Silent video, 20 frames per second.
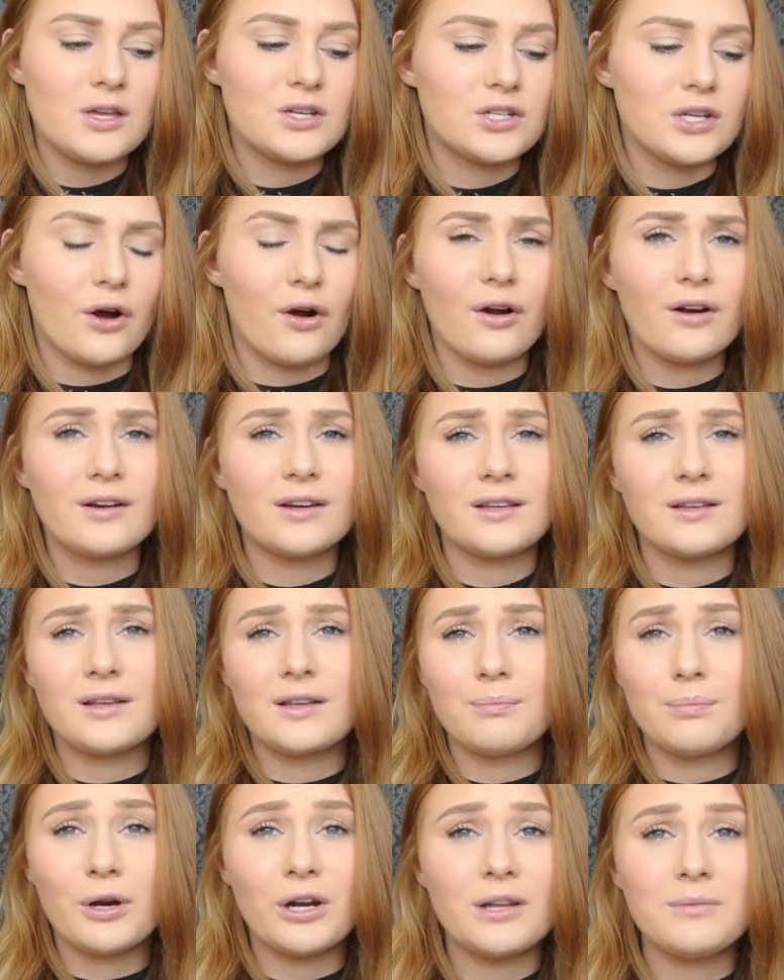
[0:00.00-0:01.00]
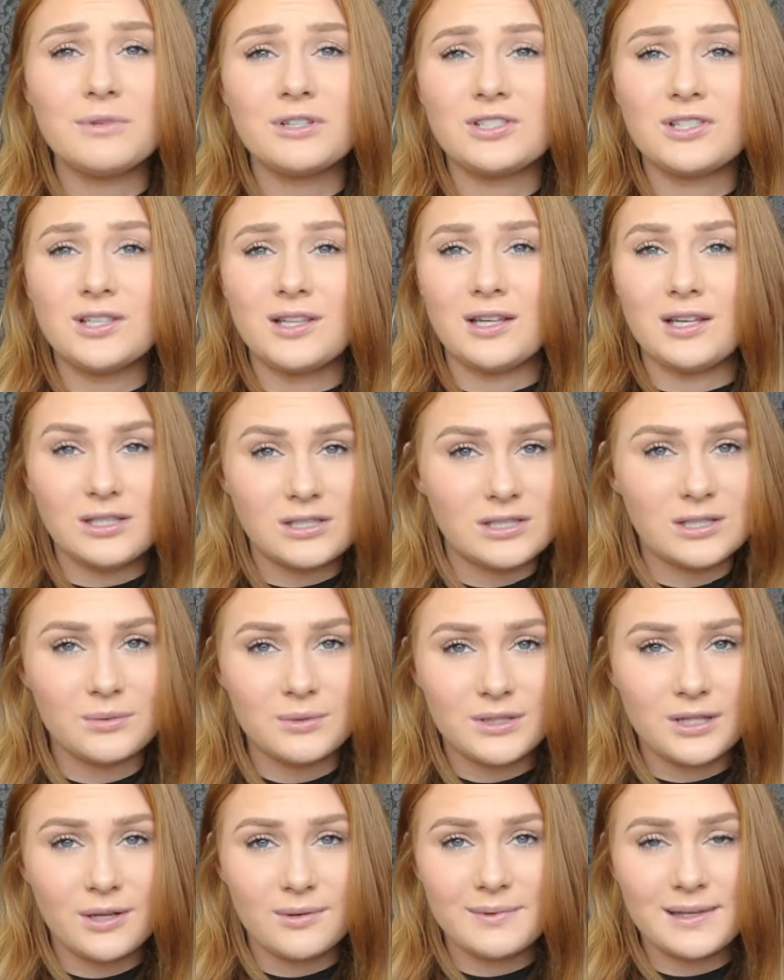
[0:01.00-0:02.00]
Tarte pretty much kills it
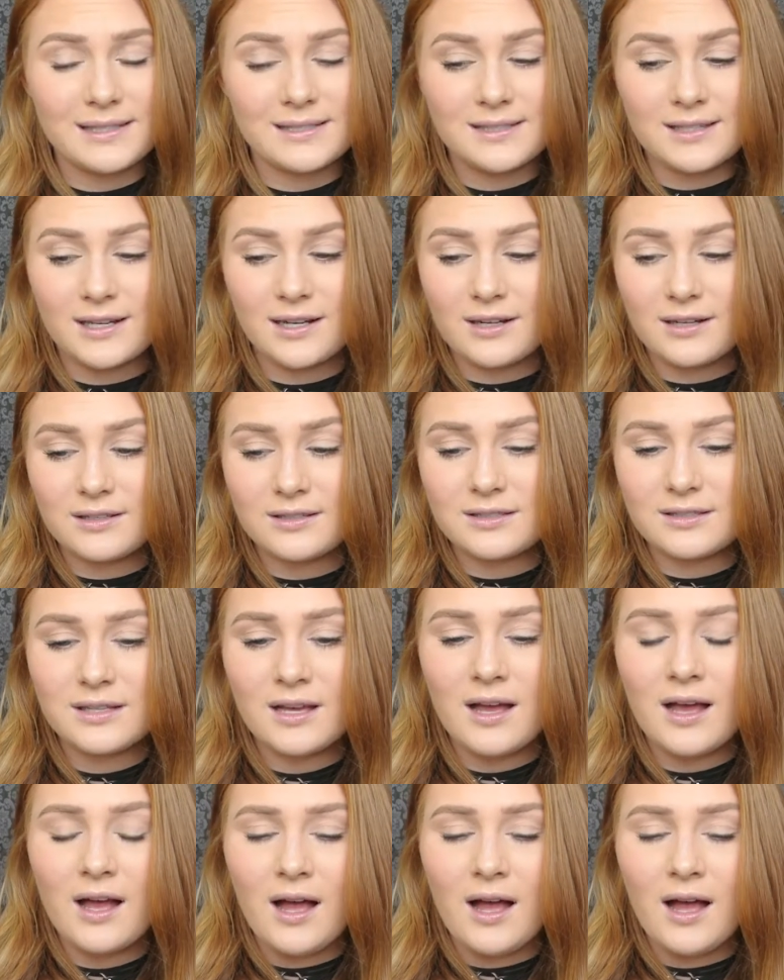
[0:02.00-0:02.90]
with their mascaras.